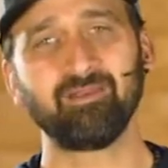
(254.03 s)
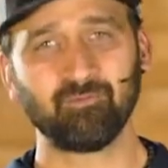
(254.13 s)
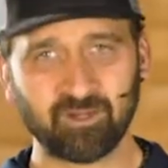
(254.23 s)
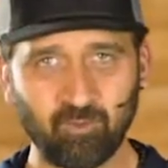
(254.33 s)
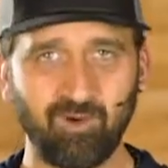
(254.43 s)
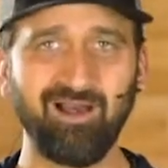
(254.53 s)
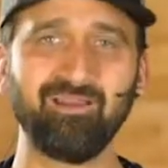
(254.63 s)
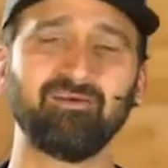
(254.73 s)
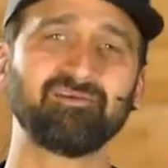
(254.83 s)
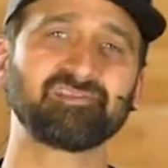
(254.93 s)
and it
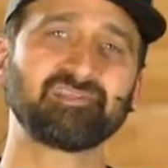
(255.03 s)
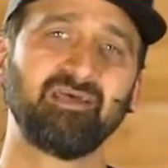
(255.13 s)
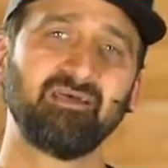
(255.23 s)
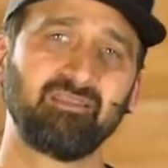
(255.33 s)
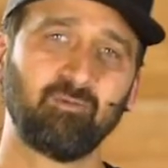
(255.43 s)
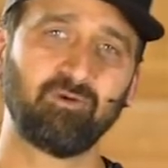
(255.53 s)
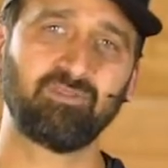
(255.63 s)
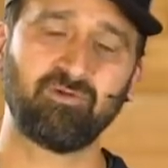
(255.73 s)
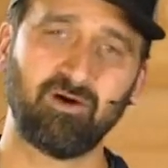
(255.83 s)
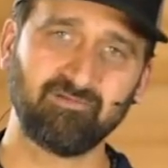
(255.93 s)
requires that we're
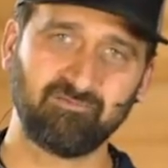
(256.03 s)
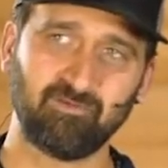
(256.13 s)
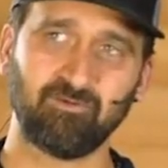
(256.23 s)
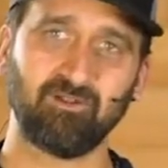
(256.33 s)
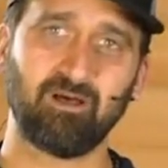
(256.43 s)
thoughtful